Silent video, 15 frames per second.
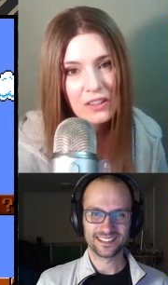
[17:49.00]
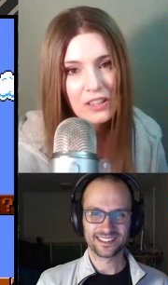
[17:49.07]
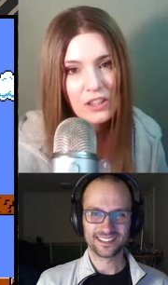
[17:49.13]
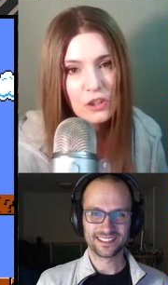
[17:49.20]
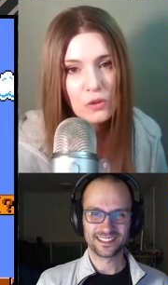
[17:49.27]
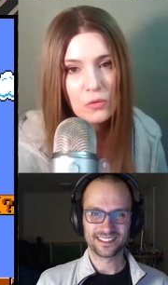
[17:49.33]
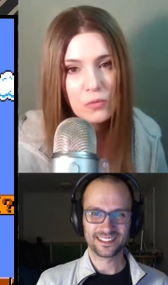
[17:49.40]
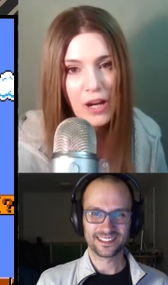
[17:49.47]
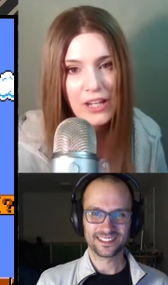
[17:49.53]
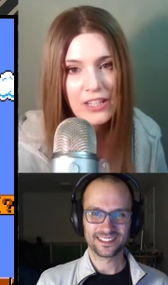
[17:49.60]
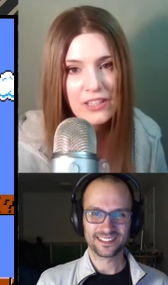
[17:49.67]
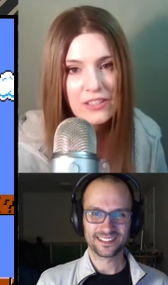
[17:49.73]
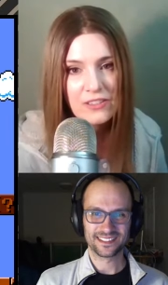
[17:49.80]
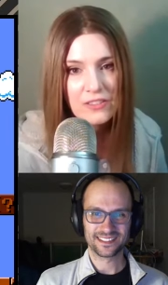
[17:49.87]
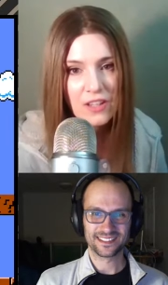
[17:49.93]
Speaker 1: Can you ride
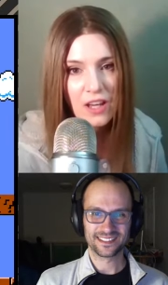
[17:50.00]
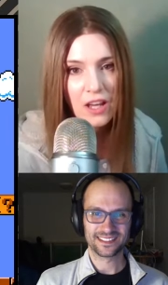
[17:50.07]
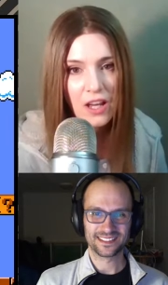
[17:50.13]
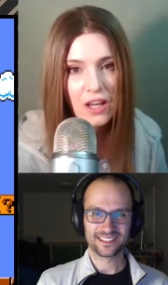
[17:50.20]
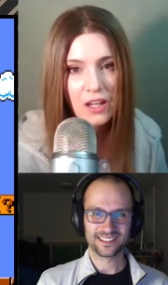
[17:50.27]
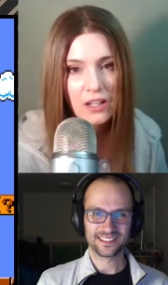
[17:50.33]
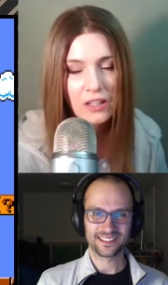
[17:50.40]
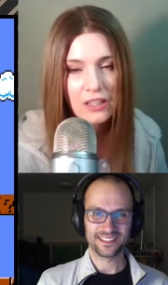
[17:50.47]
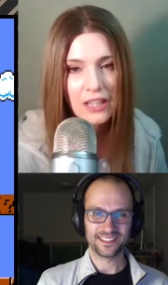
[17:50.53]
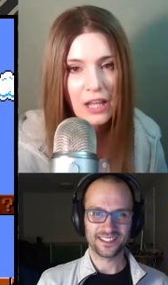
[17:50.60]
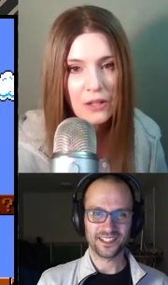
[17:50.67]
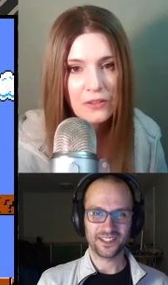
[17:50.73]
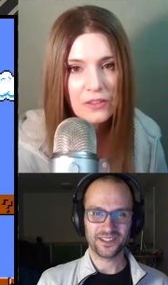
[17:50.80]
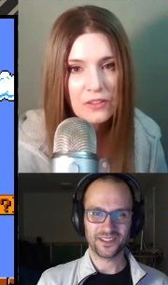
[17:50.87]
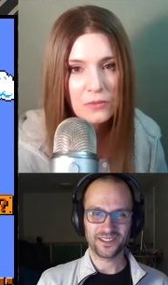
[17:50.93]
his uh,
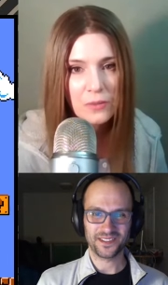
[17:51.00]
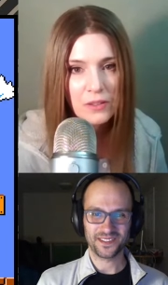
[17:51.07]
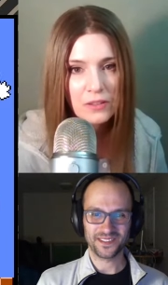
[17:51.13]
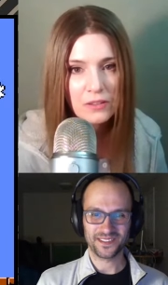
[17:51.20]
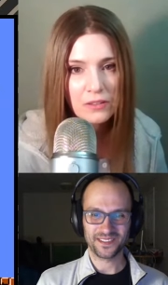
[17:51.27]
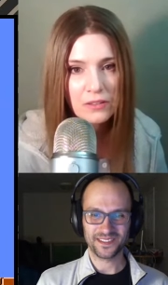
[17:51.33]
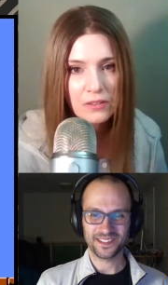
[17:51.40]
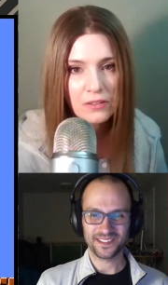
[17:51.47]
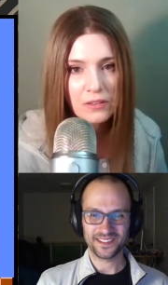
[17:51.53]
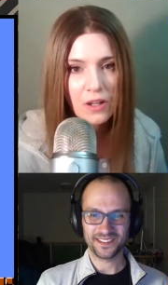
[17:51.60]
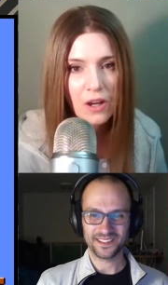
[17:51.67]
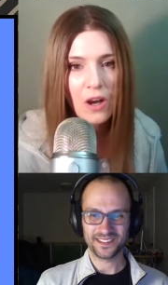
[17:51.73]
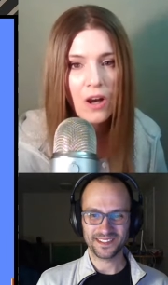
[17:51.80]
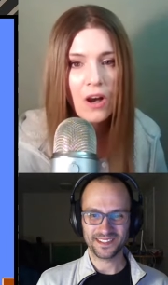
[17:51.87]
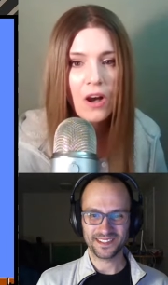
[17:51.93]
cloud in this no, one? No,
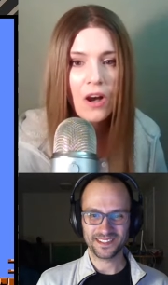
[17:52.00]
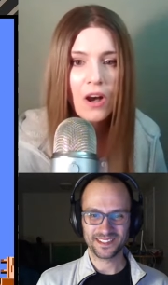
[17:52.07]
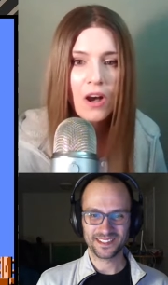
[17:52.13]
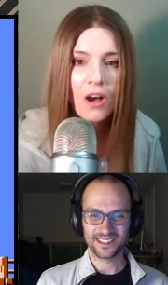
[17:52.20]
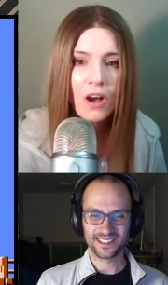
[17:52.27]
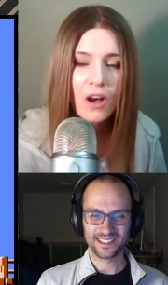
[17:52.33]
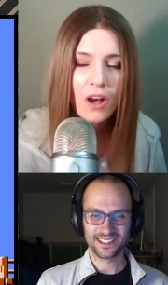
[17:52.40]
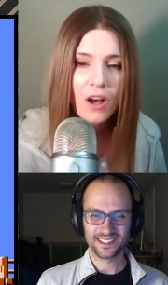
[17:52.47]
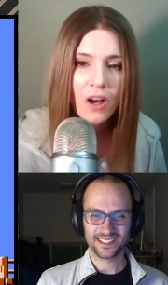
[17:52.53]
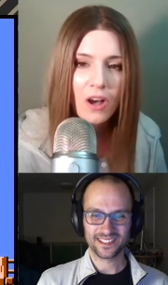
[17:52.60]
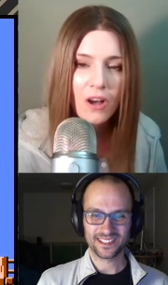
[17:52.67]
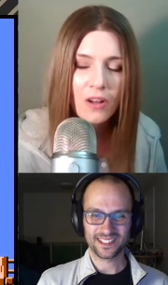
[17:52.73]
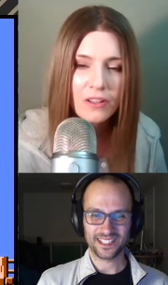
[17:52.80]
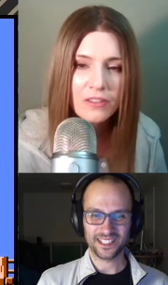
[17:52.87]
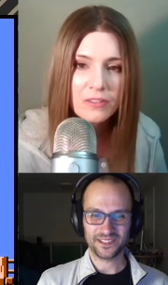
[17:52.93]

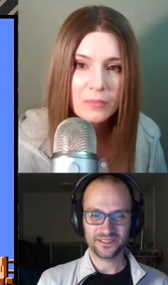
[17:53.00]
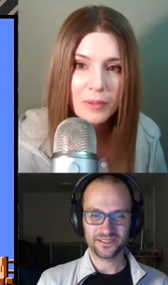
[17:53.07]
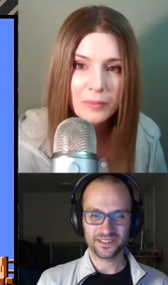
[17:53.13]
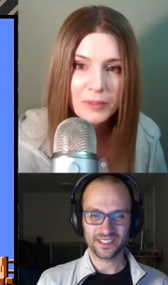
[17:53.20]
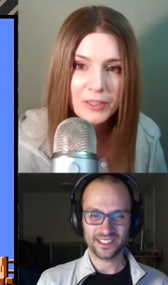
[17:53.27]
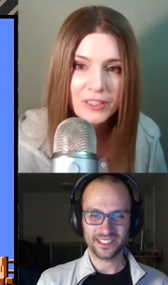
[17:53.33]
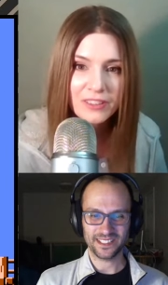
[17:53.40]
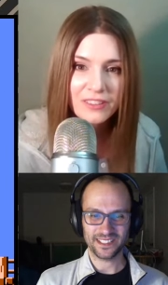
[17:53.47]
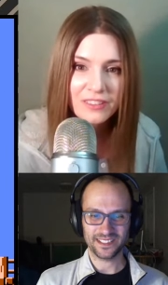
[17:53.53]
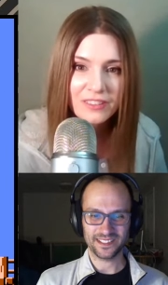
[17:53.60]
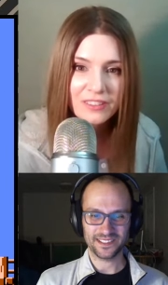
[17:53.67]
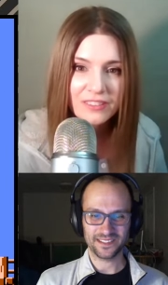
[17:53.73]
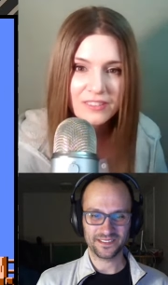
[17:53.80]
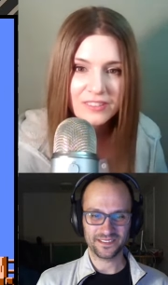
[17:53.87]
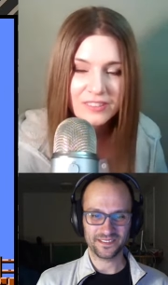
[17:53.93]
Aww, no. I
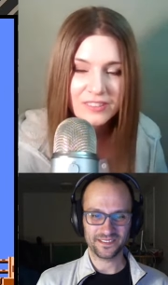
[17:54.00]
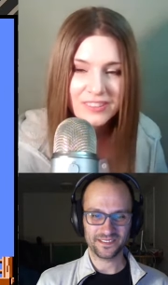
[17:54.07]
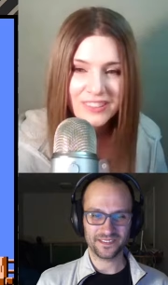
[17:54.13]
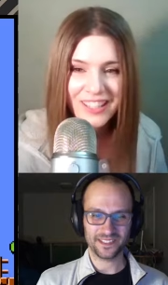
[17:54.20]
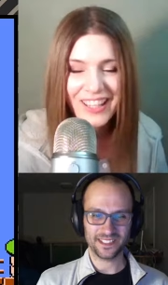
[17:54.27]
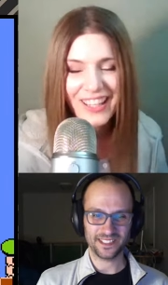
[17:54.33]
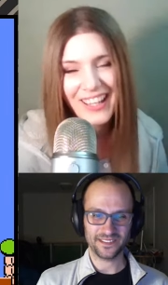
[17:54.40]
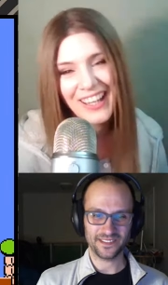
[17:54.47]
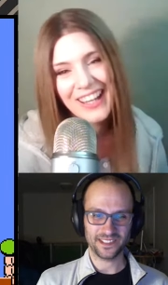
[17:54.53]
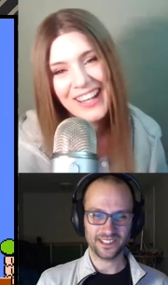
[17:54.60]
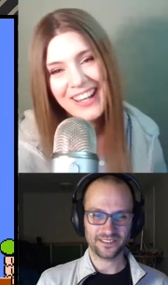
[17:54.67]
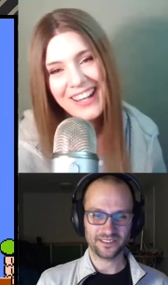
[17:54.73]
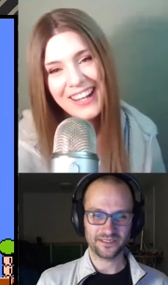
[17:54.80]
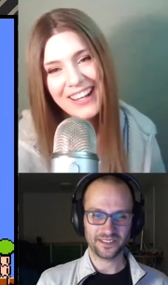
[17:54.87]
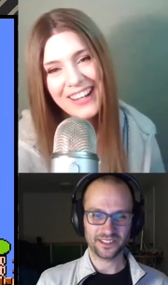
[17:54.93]
Speaker 2: really, really
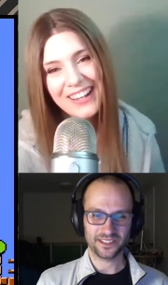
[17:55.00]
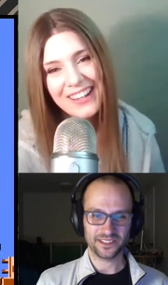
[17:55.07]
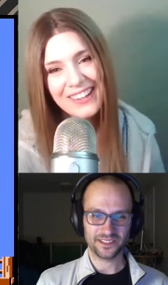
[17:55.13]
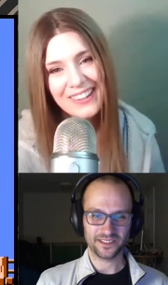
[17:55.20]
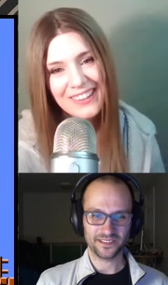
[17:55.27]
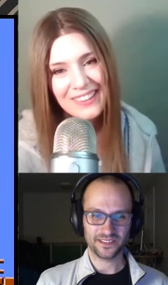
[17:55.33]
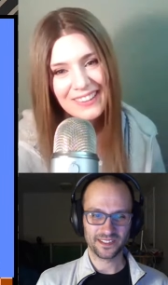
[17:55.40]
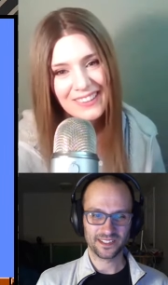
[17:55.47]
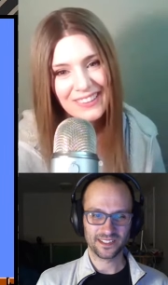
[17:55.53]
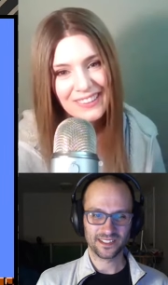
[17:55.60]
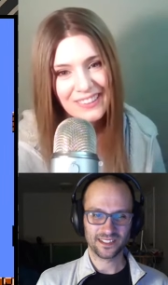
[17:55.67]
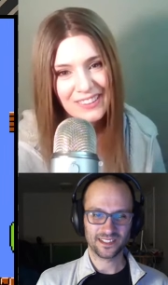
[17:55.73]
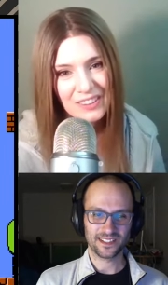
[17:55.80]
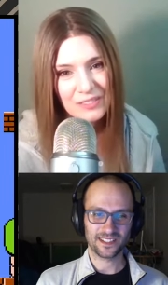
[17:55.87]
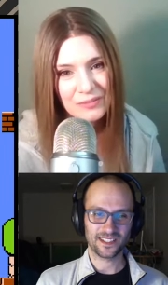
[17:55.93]
would love a mushroom.
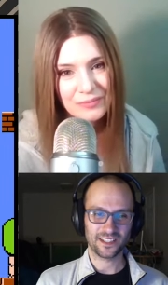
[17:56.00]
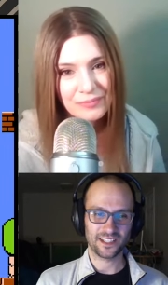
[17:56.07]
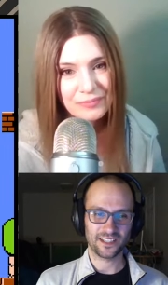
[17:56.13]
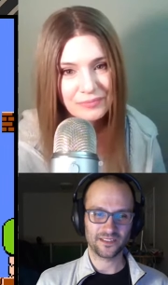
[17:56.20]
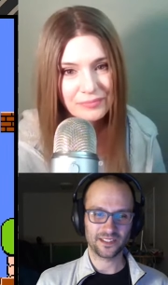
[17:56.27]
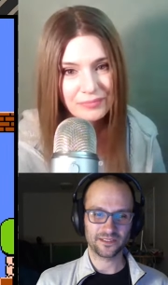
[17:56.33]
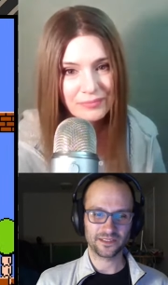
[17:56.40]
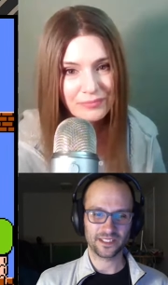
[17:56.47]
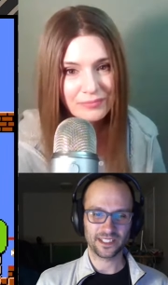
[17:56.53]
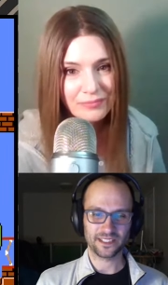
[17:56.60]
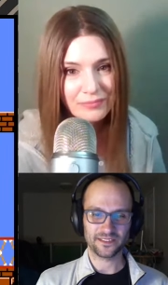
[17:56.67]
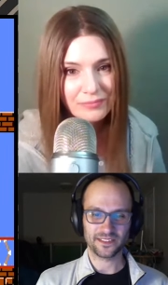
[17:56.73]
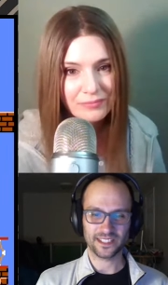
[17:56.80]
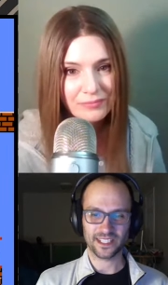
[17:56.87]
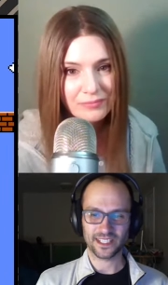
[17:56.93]
Oh, I'm gonna
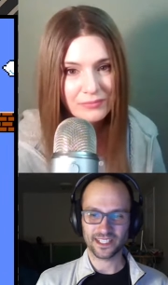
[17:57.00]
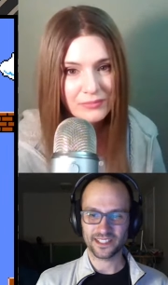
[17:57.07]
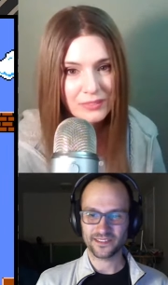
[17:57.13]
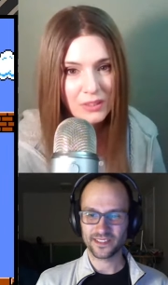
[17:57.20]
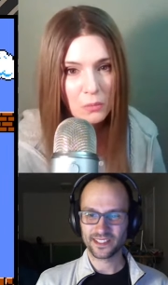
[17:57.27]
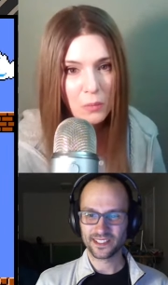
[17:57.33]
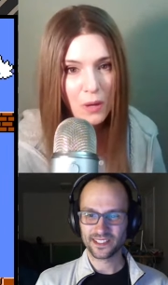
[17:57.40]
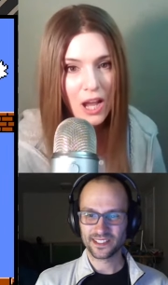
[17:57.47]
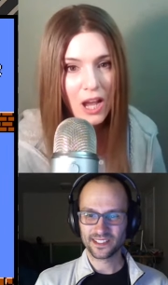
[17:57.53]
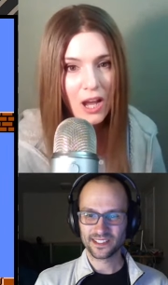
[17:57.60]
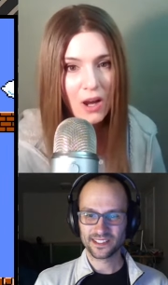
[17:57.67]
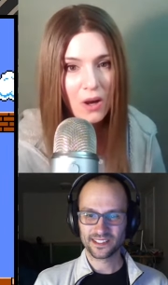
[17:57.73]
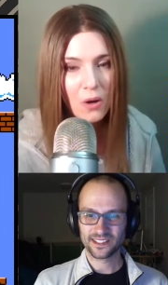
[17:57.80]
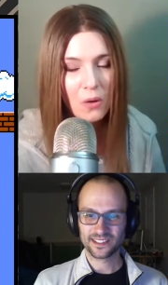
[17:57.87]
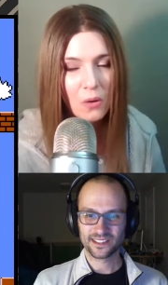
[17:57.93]
run out of time.
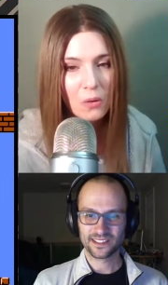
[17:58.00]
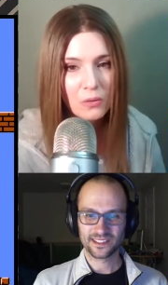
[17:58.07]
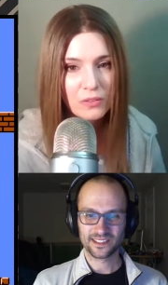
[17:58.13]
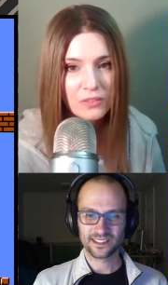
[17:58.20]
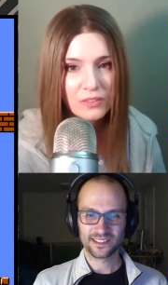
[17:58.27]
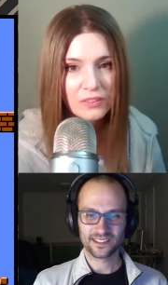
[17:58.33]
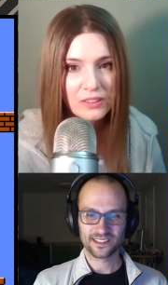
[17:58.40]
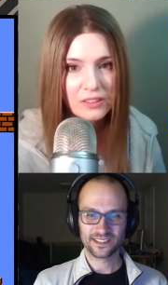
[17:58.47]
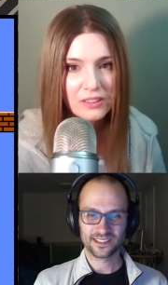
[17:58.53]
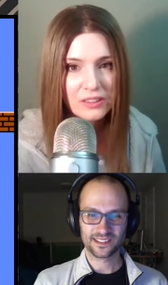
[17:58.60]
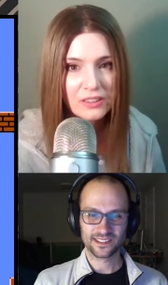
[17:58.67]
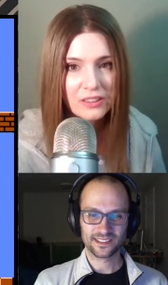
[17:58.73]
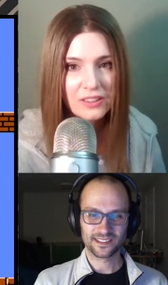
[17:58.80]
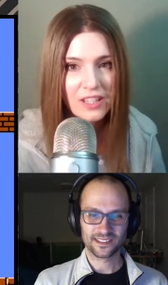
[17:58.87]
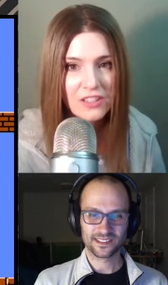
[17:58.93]
Speaker 1: Wow.
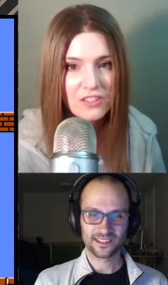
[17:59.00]
Did that